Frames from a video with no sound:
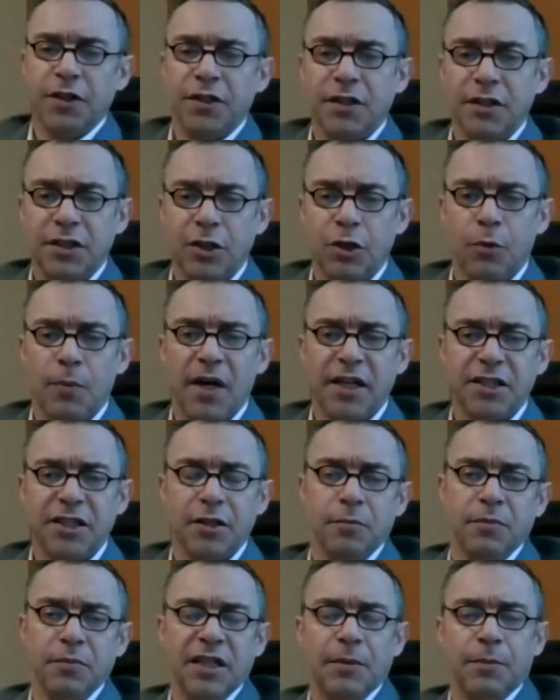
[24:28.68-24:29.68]
of all, to go back
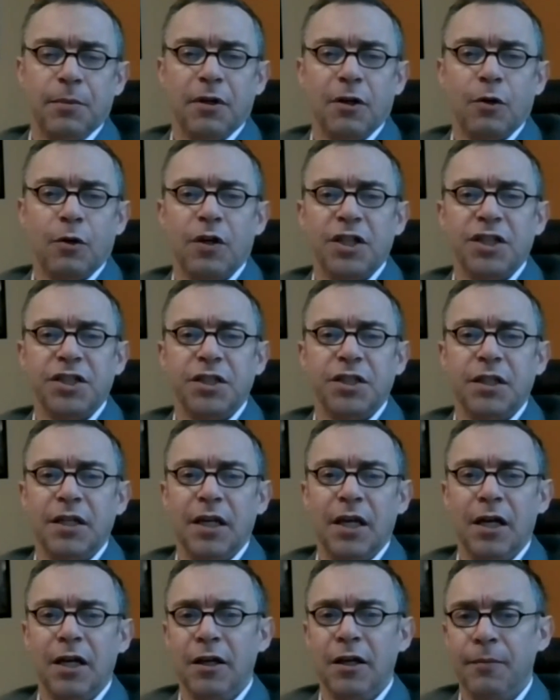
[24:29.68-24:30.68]
to the Myanmar
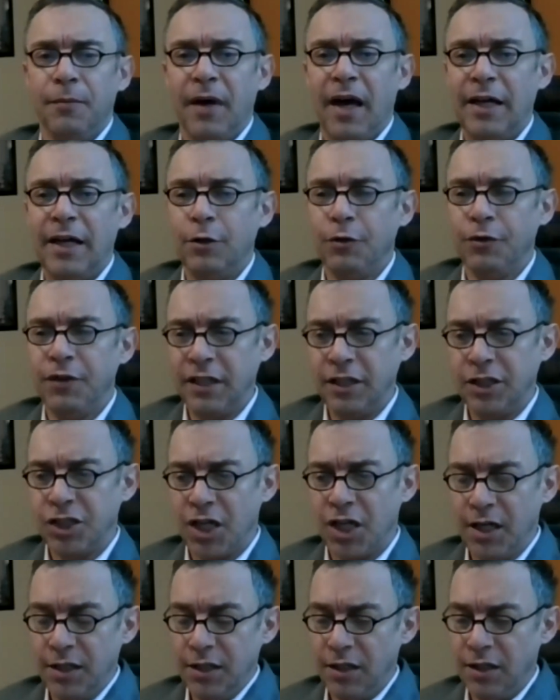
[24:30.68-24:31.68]
question, I don't think
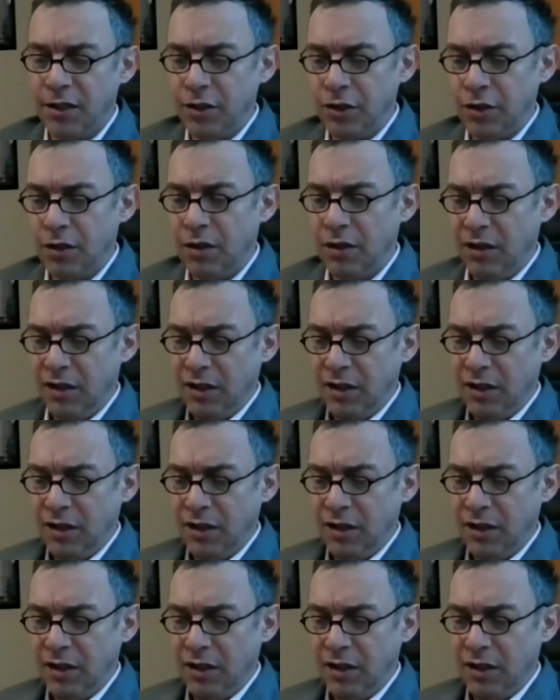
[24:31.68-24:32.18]
China,